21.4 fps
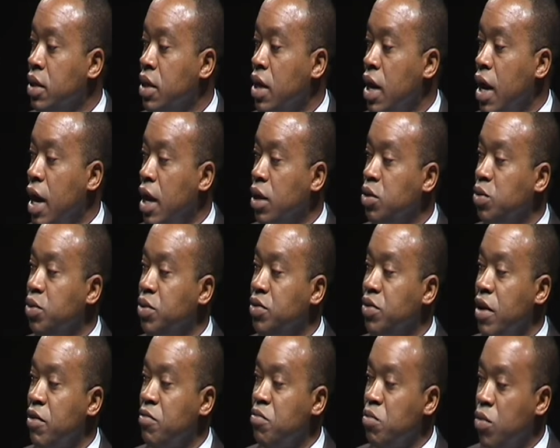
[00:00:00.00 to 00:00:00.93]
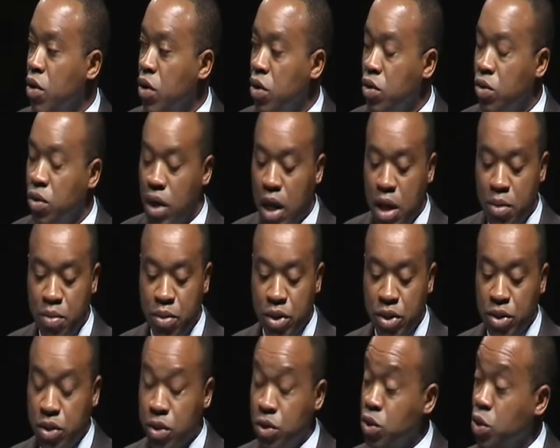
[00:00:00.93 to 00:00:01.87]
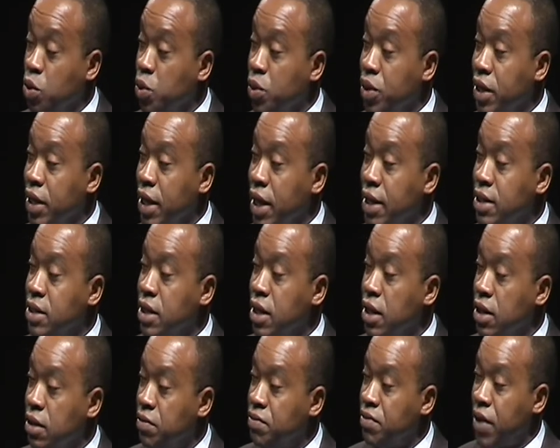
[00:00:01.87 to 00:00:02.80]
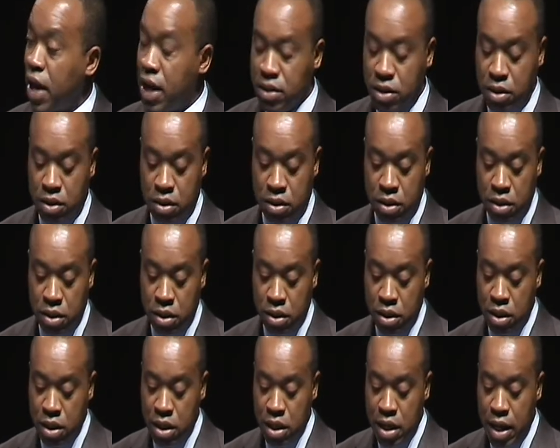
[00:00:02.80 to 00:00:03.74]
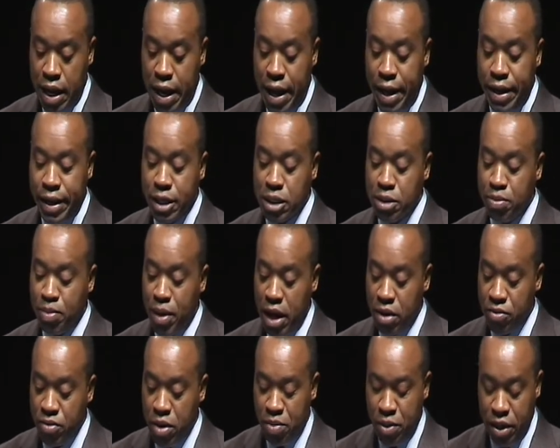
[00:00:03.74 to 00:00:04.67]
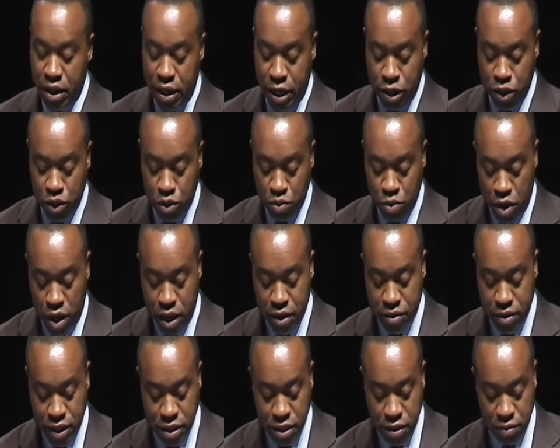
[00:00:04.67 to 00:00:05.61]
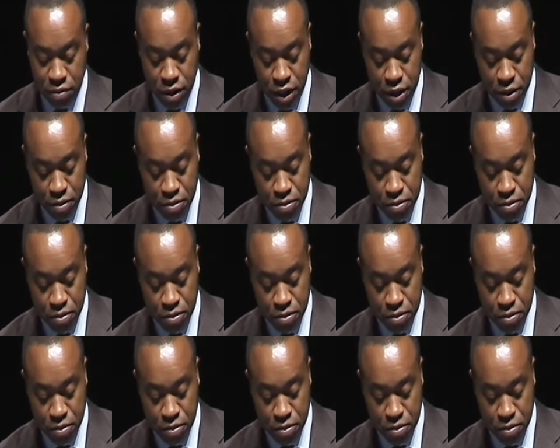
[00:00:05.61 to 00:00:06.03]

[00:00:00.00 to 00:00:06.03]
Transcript: How do we drive more collaboration so we can get scale faster and expand replication more aggressively?